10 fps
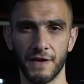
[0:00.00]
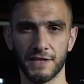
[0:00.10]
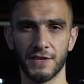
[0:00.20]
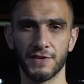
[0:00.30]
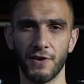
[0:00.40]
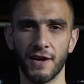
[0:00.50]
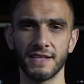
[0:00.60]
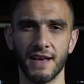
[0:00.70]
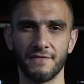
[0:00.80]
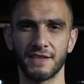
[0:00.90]
exercises
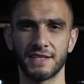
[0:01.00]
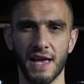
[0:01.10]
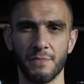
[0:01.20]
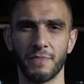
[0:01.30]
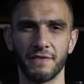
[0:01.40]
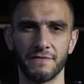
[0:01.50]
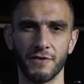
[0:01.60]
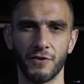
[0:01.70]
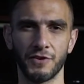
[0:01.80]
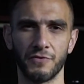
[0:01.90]
have the same benefit
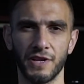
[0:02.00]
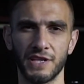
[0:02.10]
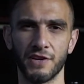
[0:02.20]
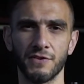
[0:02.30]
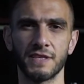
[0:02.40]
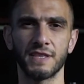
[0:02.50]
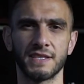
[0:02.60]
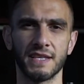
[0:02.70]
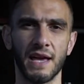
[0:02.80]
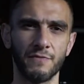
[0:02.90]
on your rear delts. The
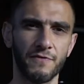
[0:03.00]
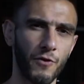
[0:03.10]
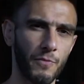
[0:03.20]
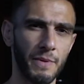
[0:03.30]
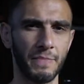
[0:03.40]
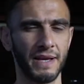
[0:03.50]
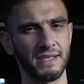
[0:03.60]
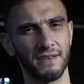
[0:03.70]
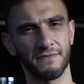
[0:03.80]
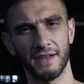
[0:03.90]
same form and
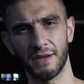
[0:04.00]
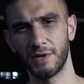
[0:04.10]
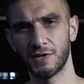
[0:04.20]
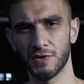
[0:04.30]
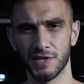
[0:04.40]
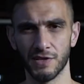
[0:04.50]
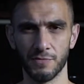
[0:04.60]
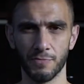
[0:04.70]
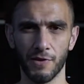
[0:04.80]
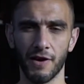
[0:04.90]
basic fundamentals still
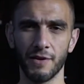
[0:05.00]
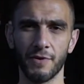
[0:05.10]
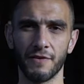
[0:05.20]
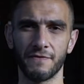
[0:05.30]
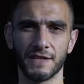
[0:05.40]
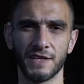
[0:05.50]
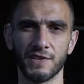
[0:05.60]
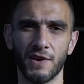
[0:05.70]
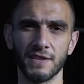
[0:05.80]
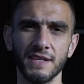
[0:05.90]
apply to both
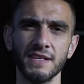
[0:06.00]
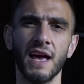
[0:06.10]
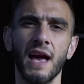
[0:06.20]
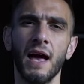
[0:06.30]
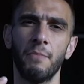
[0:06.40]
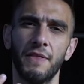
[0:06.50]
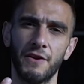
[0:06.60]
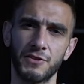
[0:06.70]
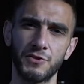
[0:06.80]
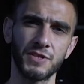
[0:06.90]
exercises, but there
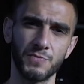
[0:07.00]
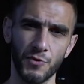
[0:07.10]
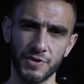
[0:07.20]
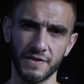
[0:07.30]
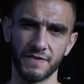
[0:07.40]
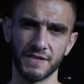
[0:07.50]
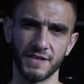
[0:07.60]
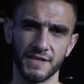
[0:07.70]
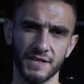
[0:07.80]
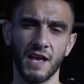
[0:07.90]
are two small
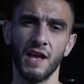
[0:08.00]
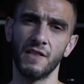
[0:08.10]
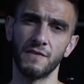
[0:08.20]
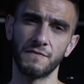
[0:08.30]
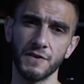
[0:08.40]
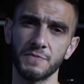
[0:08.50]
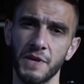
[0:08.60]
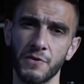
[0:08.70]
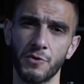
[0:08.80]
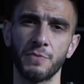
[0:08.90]
differences. The first
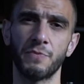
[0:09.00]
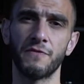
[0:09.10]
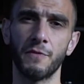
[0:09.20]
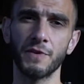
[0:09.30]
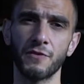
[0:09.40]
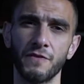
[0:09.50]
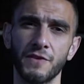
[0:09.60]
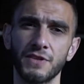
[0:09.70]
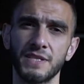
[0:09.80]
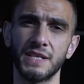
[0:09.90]
being, when you're performing the
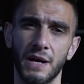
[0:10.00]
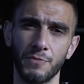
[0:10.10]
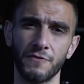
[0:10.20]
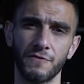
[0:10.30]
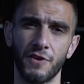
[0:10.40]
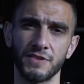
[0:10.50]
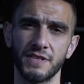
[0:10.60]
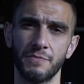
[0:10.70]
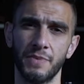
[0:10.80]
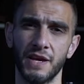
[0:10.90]
reverse dumbbell flies on
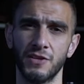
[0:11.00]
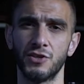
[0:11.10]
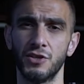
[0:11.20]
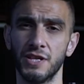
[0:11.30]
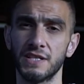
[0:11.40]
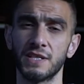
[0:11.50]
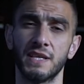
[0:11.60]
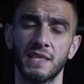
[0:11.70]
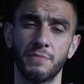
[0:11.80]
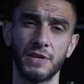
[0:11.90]
the bench, you need to
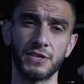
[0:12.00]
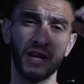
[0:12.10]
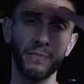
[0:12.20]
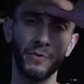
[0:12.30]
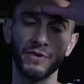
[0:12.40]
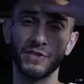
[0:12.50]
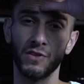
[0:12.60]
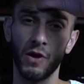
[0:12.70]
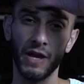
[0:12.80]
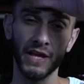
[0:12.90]
set the bench up on a
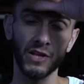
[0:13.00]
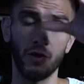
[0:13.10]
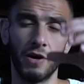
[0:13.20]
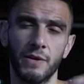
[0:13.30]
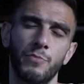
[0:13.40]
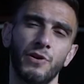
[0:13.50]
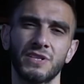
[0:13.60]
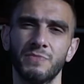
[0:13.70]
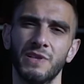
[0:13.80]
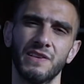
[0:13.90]
slight incline,
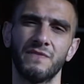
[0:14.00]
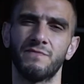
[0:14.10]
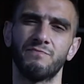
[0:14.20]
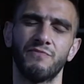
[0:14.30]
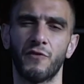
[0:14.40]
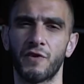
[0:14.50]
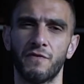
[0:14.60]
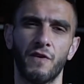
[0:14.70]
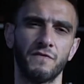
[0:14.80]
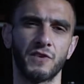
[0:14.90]
approximately
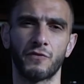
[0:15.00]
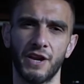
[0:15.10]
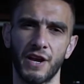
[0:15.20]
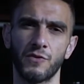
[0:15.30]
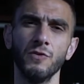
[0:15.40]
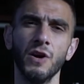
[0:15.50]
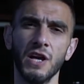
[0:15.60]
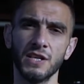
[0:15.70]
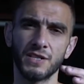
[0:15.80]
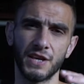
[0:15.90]
45-degree angle,
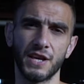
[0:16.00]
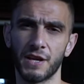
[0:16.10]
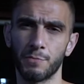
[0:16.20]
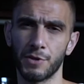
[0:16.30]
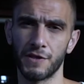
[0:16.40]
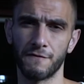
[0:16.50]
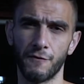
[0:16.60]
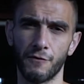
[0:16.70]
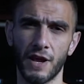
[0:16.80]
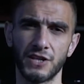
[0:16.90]
so you can complete the
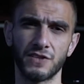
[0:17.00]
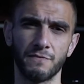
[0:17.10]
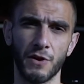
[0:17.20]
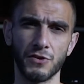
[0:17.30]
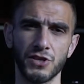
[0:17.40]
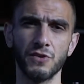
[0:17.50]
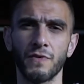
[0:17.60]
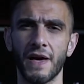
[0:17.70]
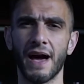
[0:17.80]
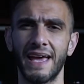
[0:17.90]
full range of motion
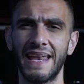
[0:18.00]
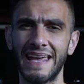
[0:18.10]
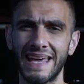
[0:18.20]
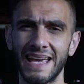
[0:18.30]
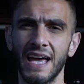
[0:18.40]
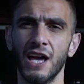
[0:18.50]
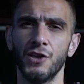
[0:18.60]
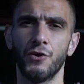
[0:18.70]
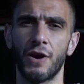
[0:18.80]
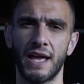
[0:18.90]
without hitting
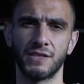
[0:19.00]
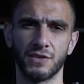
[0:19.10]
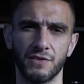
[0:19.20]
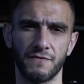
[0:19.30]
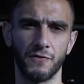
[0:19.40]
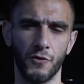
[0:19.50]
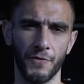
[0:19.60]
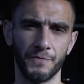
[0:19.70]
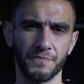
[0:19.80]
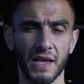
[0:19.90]
your hands on the floor.
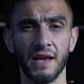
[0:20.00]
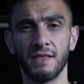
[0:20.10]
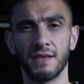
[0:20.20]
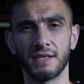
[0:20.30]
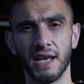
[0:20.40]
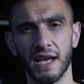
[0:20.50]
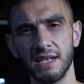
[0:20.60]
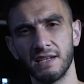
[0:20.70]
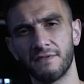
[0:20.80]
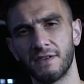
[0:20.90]
The
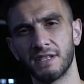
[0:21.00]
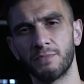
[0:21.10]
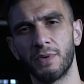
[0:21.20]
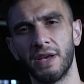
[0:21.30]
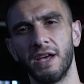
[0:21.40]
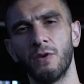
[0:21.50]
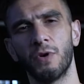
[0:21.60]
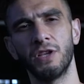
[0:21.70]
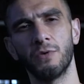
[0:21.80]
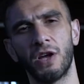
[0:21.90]
second difference being,
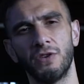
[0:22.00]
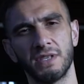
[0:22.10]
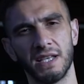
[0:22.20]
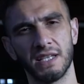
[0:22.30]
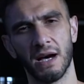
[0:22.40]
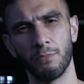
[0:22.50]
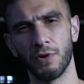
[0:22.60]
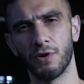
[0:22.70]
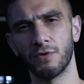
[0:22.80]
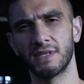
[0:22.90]
when you are using
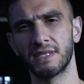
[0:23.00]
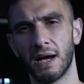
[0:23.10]
dumbbells